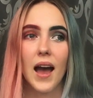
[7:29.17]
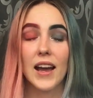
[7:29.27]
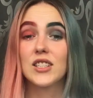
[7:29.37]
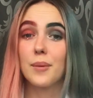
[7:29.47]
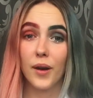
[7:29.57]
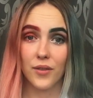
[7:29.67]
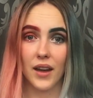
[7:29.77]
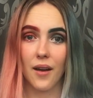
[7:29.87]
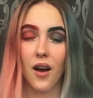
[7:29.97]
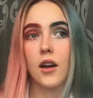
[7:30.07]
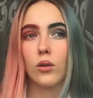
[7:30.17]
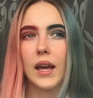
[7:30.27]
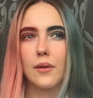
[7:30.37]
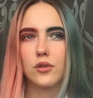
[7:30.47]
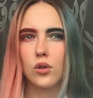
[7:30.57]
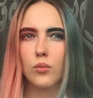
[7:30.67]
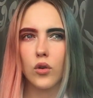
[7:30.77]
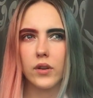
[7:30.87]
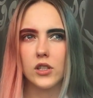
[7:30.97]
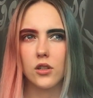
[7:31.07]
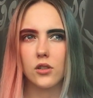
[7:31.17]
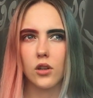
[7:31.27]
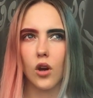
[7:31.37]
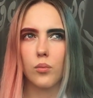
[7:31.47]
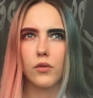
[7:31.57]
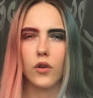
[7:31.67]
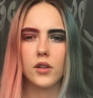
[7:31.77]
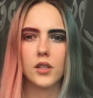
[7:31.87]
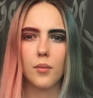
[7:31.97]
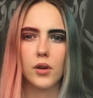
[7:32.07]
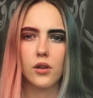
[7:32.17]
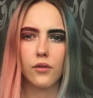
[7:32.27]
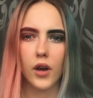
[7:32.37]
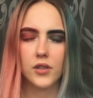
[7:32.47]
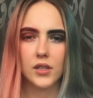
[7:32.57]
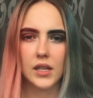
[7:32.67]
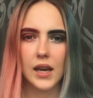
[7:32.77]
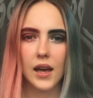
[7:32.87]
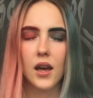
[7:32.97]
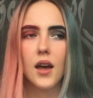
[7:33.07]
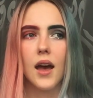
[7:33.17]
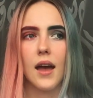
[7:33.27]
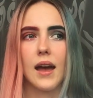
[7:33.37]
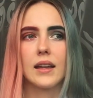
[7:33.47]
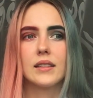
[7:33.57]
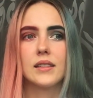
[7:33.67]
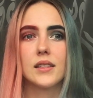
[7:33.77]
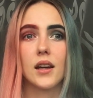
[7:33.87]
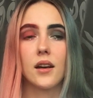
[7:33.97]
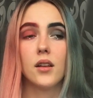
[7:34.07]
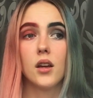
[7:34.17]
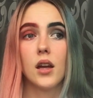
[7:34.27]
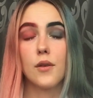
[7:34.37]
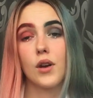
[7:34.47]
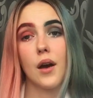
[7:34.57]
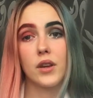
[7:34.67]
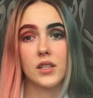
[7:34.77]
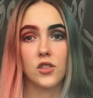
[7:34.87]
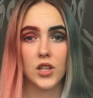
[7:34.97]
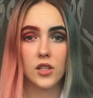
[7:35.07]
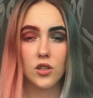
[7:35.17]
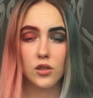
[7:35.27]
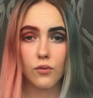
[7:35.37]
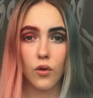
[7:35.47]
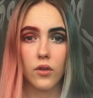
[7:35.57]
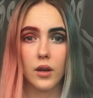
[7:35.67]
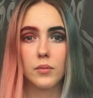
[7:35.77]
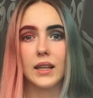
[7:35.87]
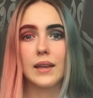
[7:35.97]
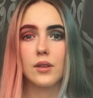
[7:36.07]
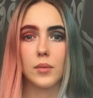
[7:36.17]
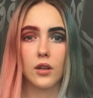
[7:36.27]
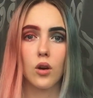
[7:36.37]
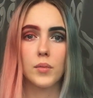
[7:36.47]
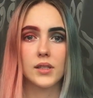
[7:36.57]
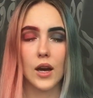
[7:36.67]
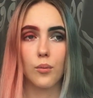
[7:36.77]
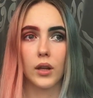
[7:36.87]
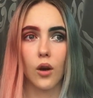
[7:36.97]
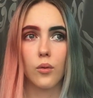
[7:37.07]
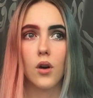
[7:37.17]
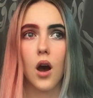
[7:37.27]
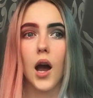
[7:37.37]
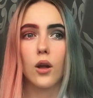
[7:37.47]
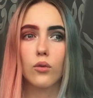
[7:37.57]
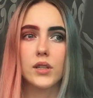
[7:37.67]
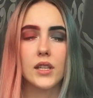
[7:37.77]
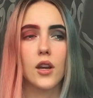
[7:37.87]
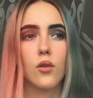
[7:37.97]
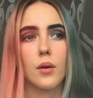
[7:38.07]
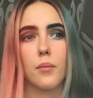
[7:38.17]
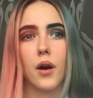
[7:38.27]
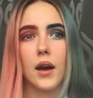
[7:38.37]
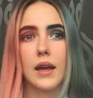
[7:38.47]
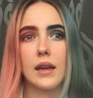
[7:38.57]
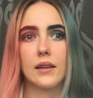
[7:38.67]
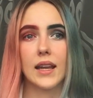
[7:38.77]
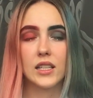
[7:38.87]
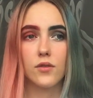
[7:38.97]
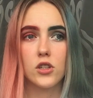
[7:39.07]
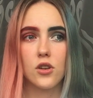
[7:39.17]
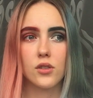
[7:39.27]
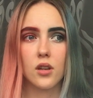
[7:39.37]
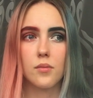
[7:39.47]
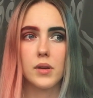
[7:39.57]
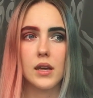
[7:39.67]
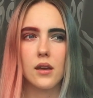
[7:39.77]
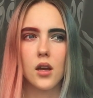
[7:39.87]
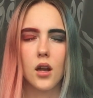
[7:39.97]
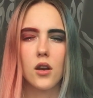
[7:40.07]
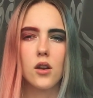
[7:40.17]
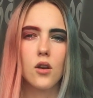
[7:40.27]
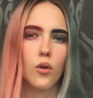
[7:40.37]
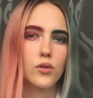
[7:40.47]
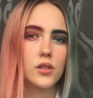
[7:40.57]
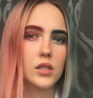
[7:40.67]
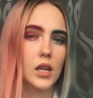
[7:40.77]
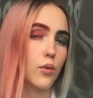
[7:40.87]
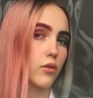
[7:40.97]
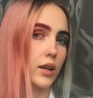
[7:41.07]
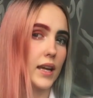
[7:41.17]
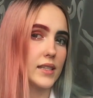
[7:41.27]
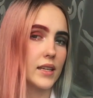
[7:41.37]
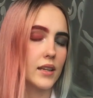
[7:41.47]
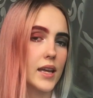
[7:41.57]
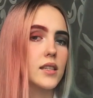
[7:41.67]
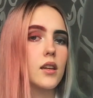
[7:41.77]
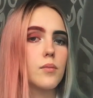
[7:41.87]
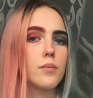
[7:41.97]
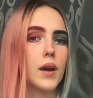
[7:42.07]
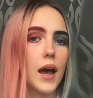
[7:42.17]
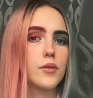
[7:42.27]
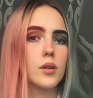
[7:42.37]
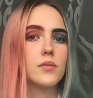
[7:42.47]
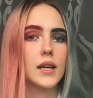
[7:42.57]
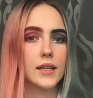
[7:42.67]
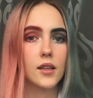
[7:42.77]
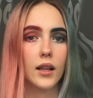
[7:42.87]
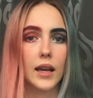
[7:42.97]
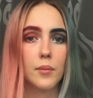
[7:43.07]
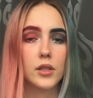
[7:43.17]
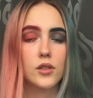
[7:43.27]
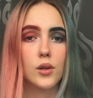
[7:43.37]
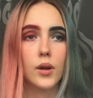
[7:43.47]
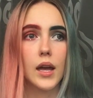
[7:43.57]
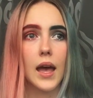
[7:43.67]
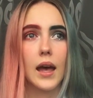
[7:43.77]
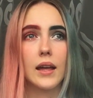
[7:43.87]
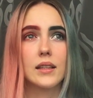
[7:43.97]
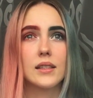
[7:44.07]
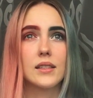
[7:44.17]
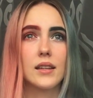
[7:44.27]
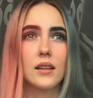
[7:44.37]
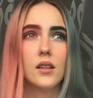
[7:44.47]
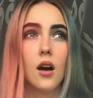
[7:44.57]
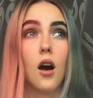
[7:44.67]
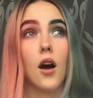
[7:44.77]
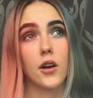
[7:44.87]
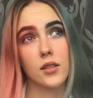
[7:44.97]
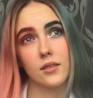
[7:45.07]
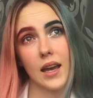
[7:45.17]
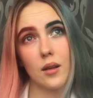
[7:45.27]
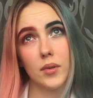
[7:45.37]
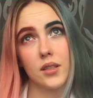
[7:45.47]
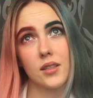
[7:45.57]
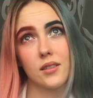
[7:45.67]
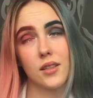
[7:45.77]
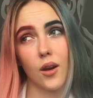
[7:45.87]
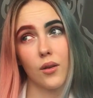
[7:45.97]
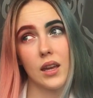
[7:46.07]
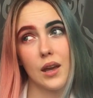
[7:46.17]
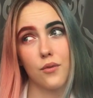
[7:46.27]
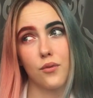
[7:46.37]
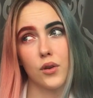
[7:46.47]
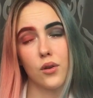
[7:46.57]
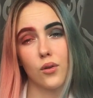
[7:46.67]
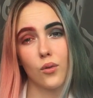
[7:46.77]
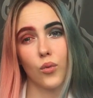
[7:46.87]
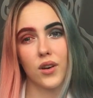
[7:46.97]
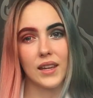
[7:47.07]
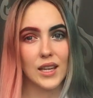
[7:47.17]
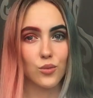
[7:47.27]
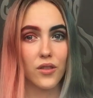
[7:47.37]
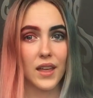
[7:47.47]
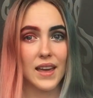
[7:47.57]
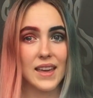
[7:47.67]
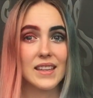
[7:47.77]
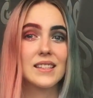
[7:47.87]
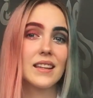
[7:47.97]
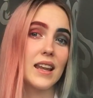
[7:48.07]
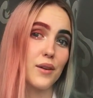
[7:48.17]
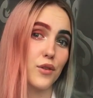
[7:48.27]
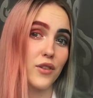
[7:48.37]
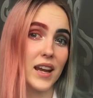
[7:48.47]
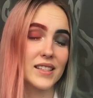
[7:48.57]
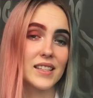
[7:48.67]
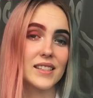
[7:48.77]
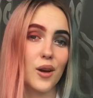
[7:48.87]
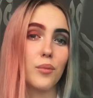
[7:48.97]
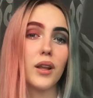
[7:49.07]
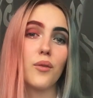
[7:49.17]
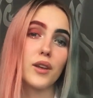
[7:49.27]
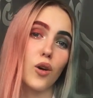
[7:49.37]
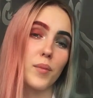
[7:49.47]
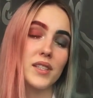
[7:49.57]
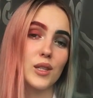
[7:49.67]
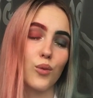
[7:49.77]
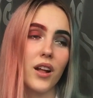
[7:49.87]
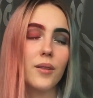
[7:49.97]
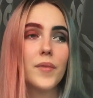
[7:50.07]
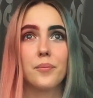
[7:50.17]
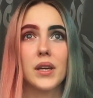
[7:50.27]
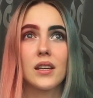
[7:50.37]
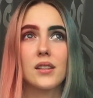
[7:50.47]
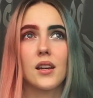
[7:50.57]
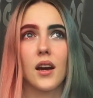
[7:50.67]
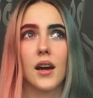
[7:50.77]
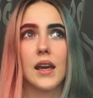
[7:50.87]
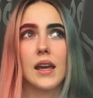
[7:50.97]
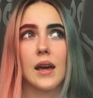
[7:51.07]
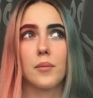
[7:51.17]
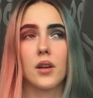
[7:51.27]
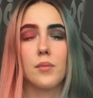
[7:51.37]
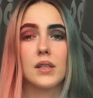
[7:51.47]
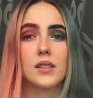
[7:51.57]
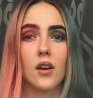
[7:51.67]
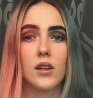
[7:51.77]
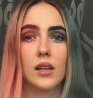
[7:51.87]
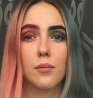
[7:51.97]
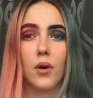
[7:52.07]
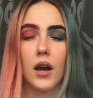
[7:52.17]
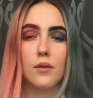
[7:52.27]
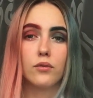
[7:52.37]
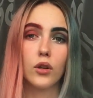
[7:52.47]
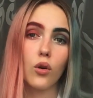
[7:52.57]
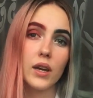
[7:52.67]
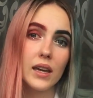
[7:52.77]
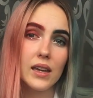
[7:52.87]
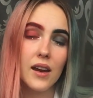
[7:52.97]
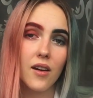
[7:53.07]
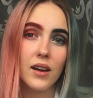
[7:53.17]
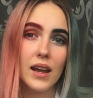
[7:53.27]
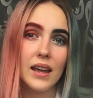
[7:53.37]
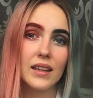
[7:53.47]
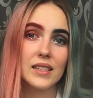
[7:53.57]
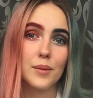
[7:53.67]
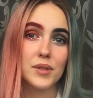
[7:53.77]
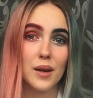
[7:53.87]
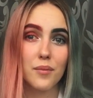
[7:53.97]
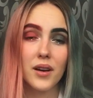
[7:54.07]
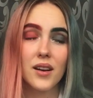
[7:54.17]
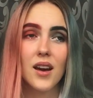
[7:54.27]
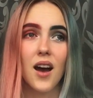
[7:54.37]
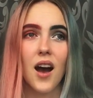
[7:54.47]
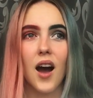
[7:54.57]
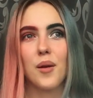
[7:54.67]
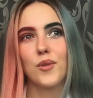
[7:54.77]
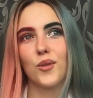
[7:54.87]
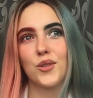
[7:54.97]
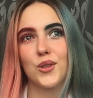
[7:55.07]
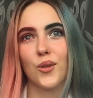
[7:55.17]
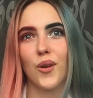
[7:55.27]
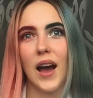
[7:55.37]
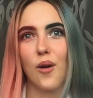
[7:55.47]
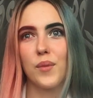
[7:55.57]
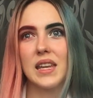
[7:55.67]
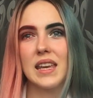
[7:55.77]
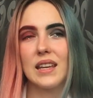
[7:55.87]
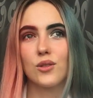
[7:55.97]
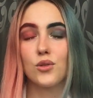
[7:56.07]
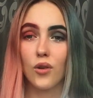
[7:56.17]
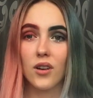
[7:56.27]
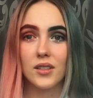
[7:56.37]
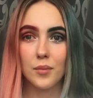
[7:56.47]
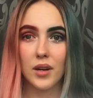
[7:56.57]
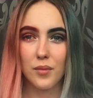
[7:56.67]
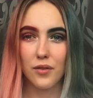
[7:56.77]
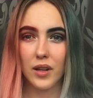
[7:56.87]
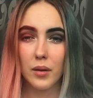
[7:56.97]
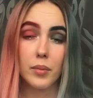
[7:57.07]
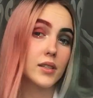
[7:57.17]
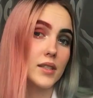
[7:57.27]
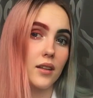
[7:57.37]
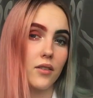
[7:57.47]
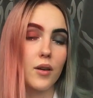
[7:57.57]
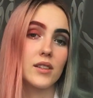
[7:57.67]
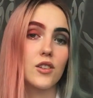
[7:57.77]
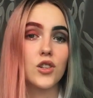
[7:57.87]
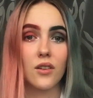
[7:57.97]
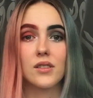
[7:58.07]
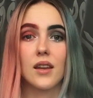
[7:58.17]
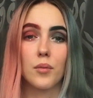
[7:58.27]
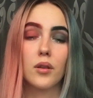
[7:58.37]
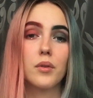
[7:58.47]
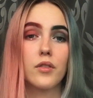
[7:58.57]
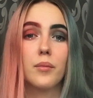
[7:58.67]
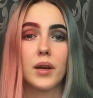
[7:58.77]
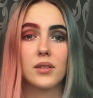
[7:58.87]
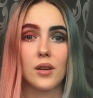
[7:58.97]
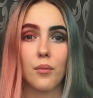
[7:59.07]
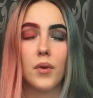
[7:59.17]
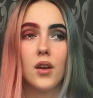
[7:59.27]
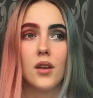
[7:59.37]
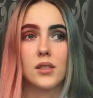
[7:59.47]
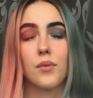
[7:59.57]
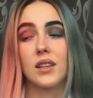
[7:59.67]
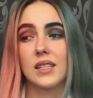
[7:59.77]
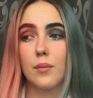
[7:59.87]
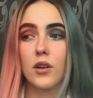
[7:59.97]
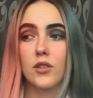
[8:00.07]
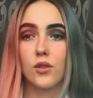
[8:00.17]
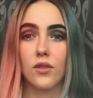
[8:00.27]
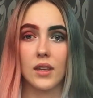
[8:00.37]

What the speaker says: Actually, about that, I only have 2 more videos to go before I start my university year, and if you have any suggestions for them, leave them in the comments down below. I already know that my next video is going to be not sewing related. It's going to have some textile element to it and art elements, so if you want to guess what that is, leave your guesses down below in the comments as well. Because I am going to be starting my vlogging year in September, I'm not sure how many tutorials I'm going to be filming, but still there is a chance that I'm going to be filming something similar to